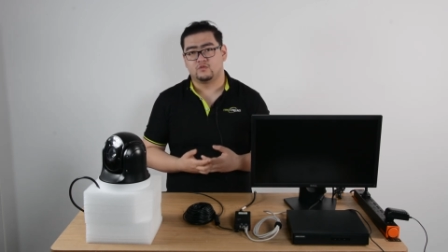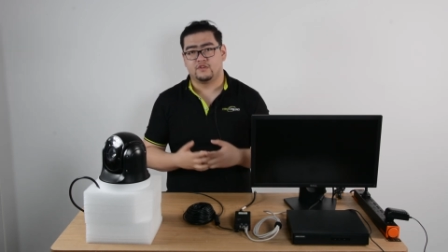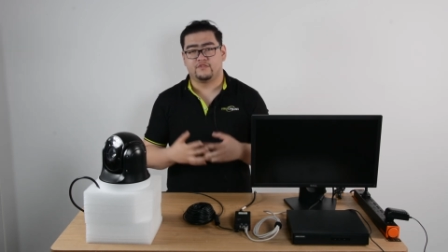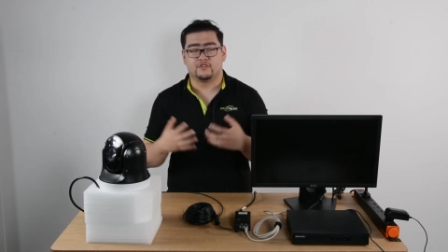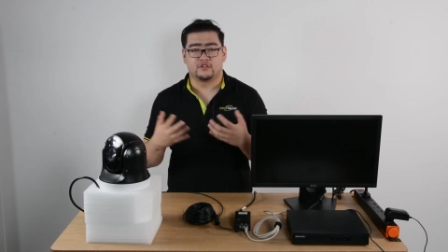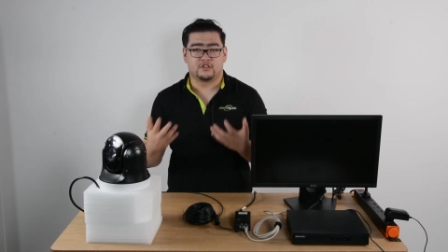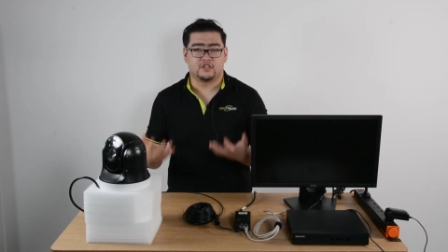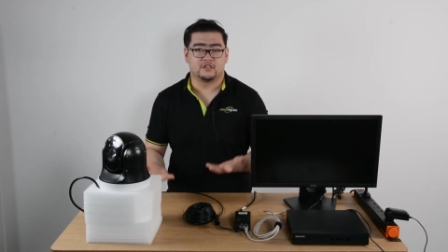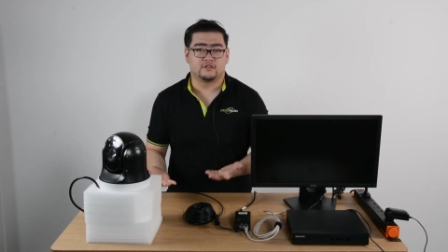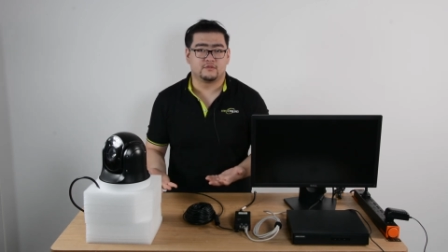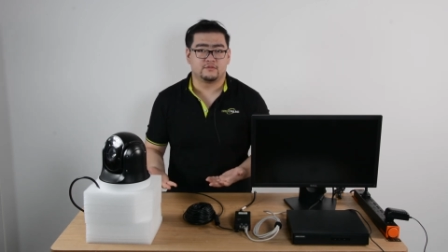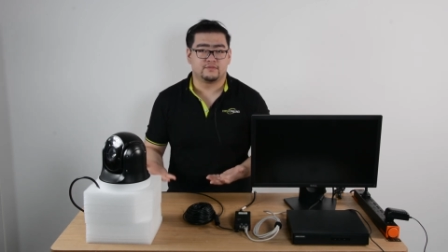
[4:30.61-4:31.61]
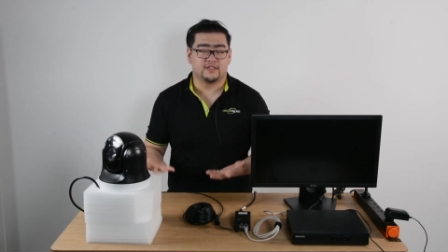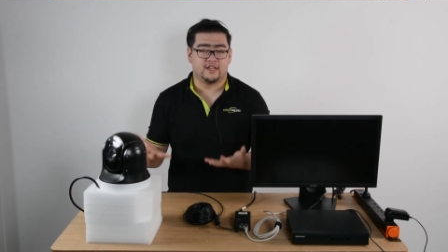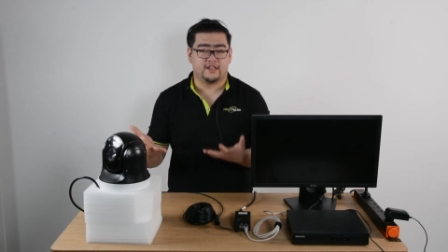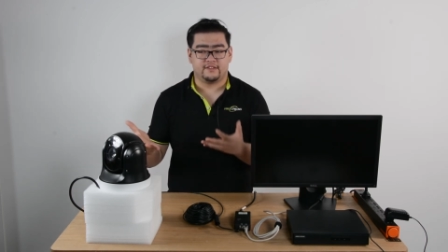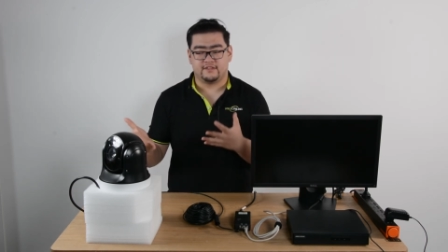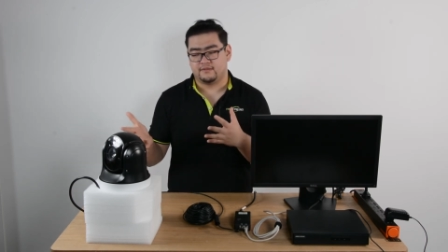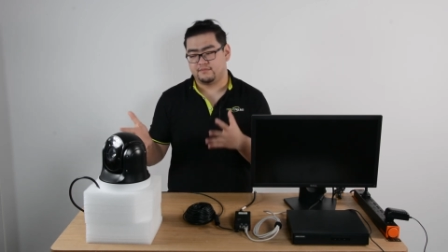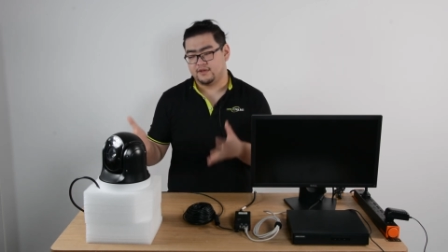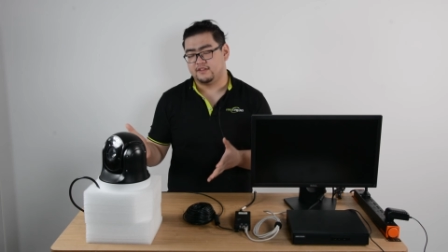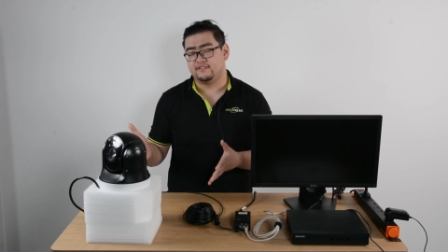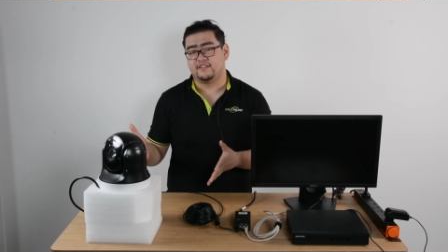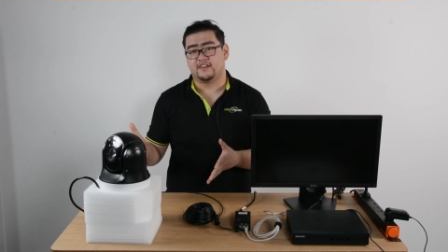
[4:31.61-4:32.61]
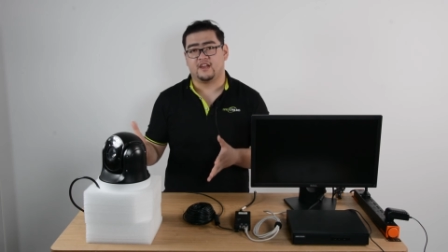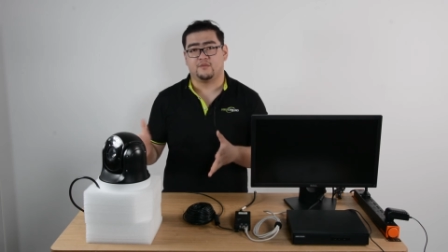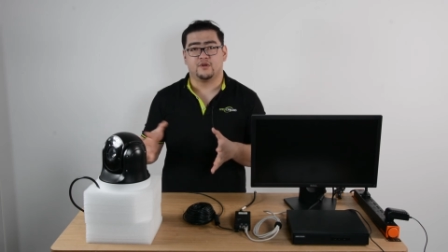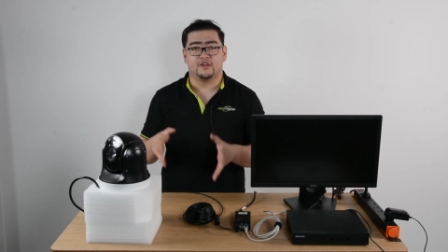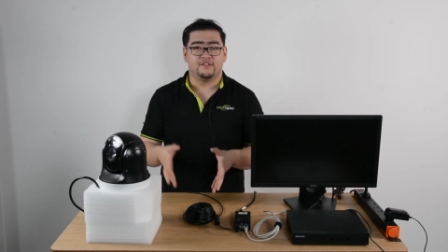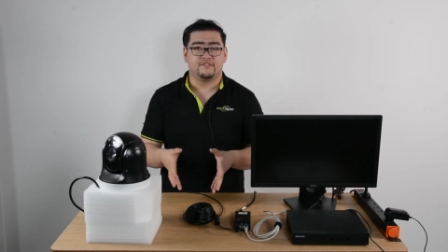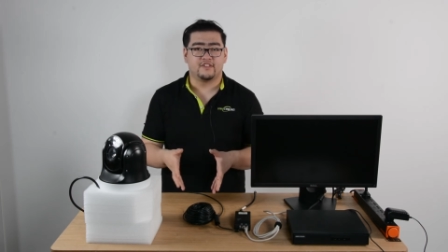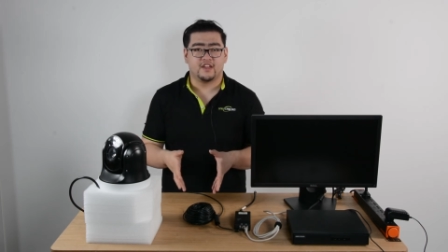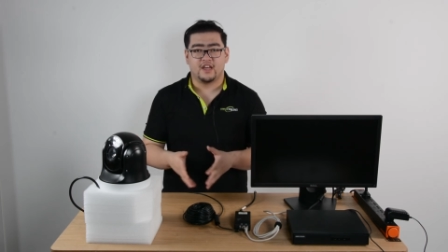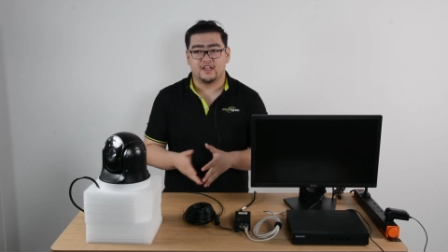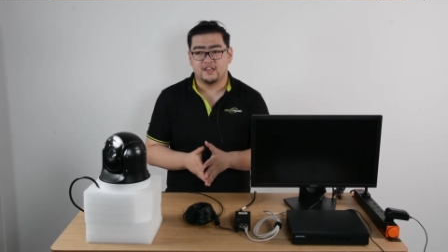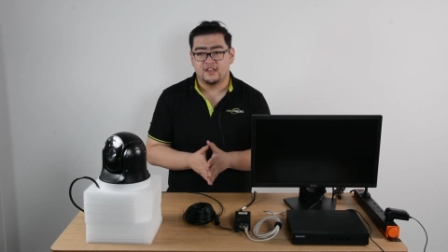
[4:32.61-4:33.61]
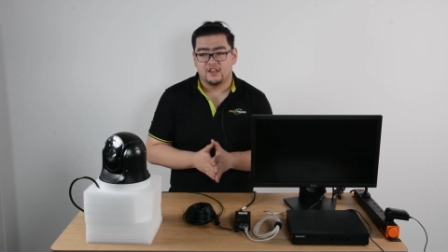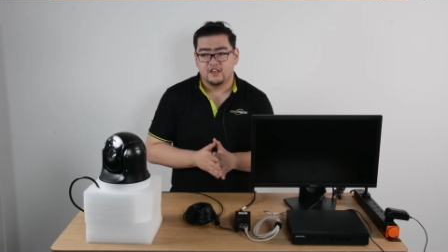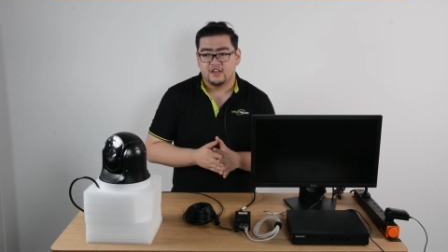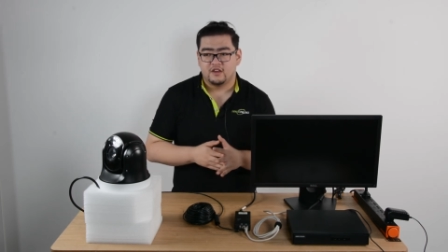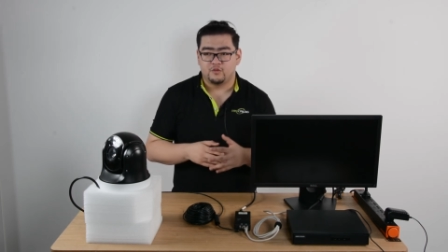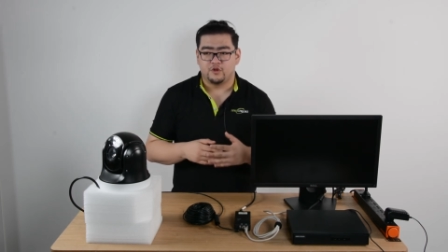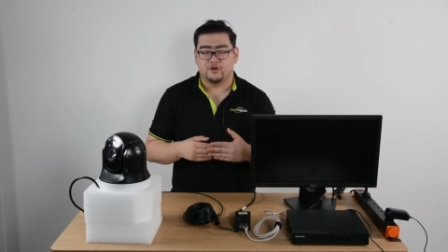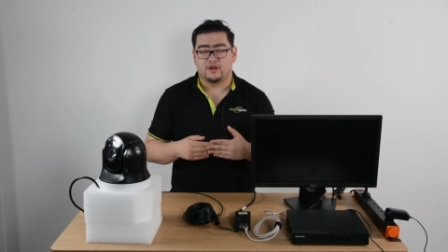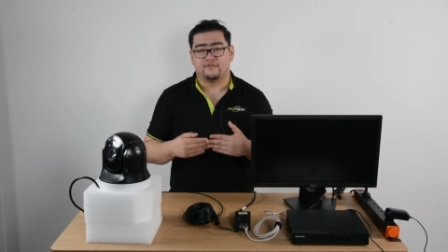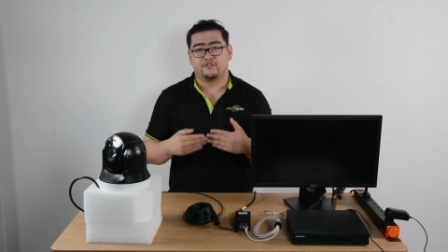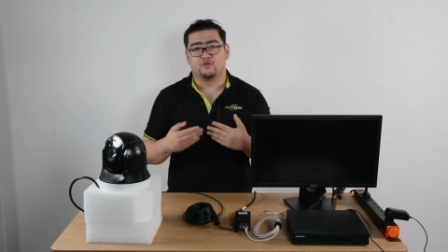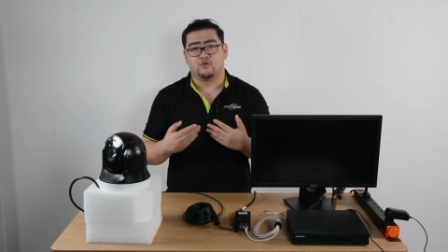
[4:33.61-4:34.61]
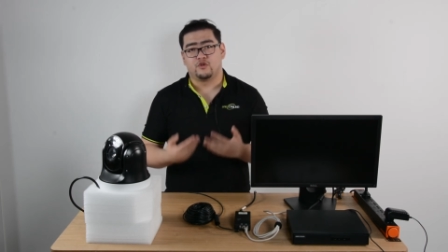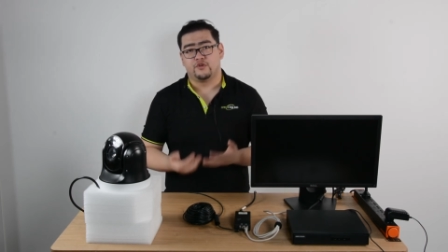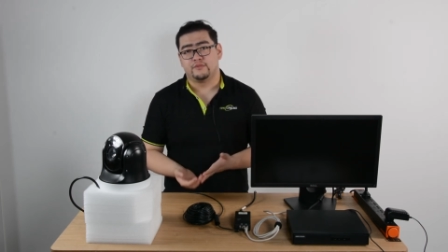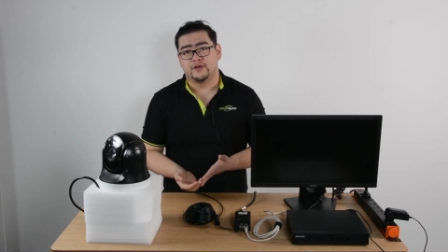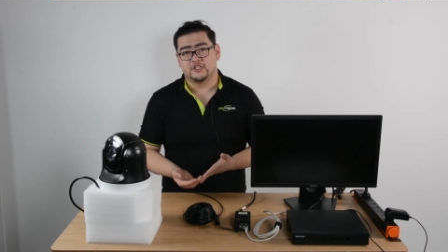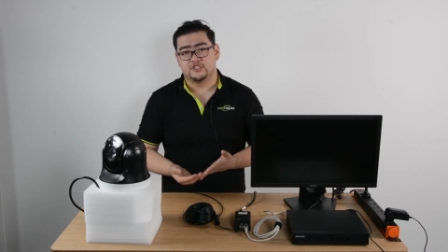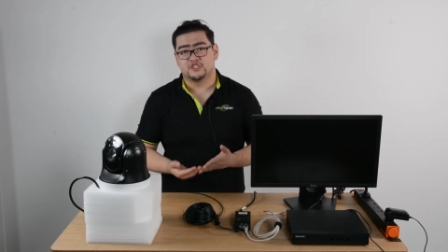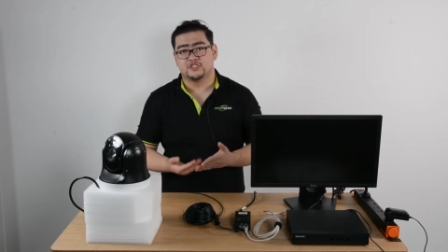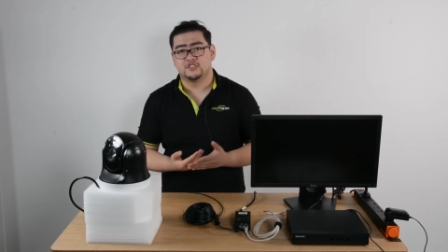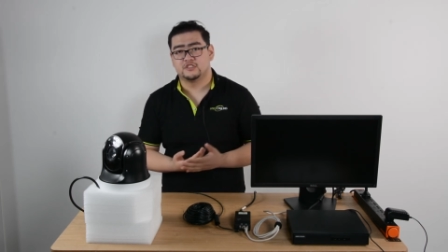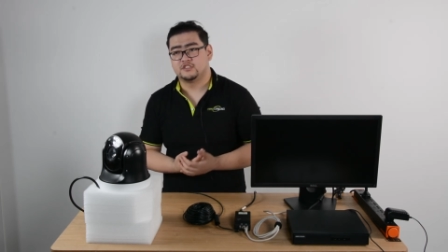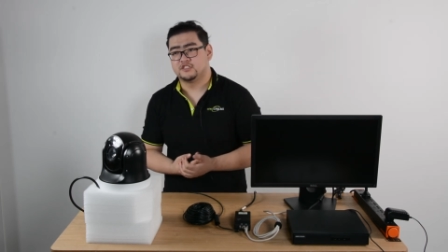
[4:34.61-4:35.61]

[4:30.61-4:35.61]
If we're planning the PTZ camera inside, we don't have to worry much.